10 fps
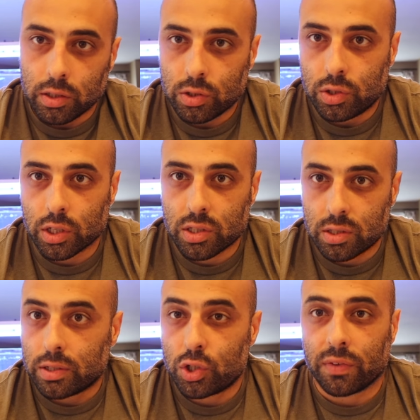
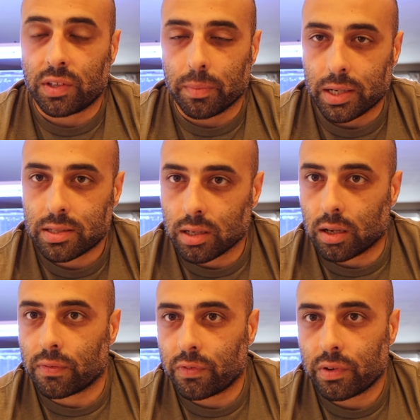just shift it
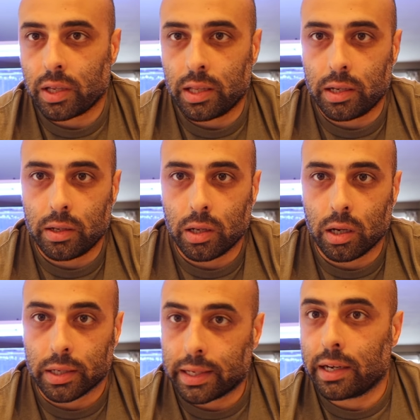myself and
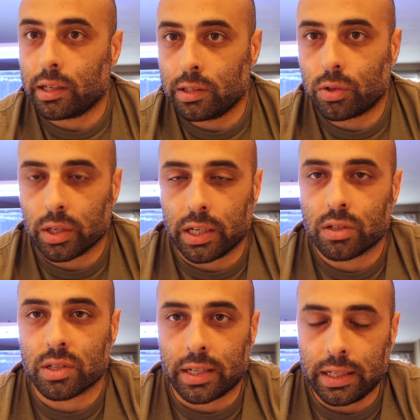get it into the
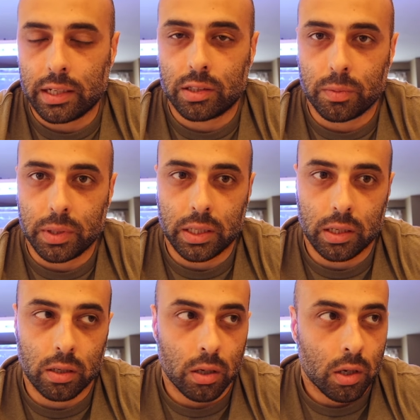gears I need it to be
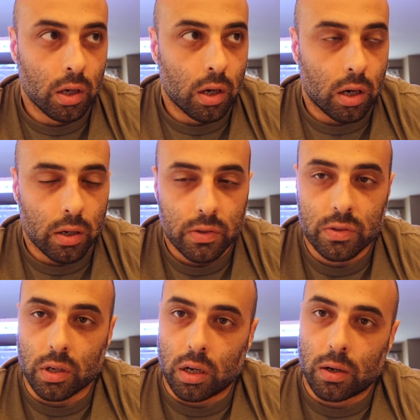in.
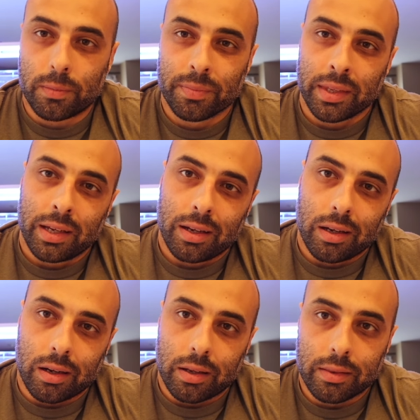So
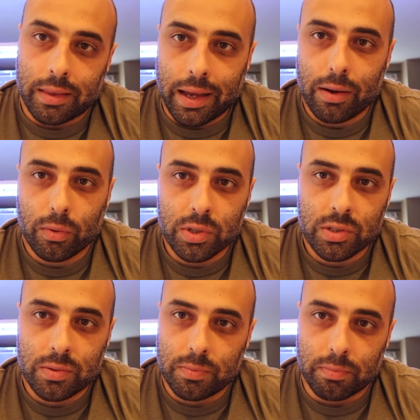that
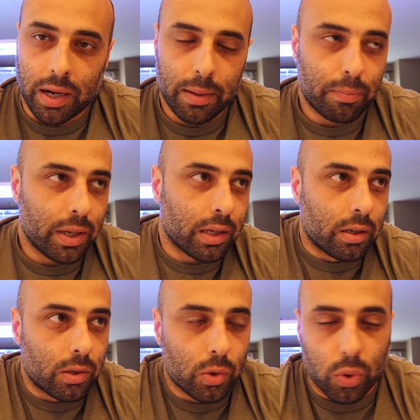was my big
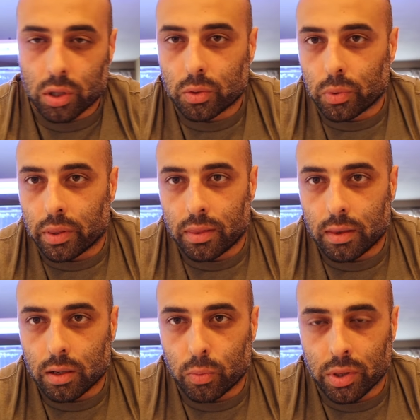quirk
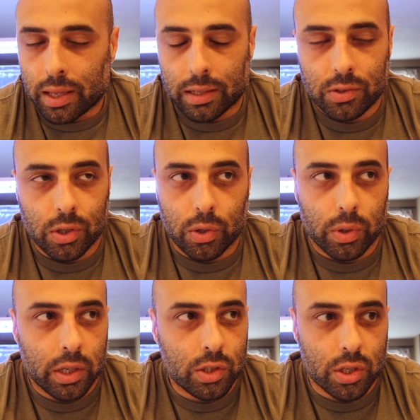with that tune.
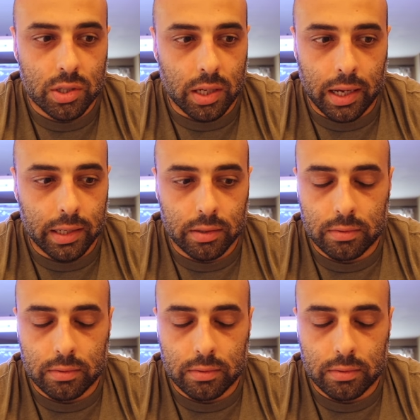It just I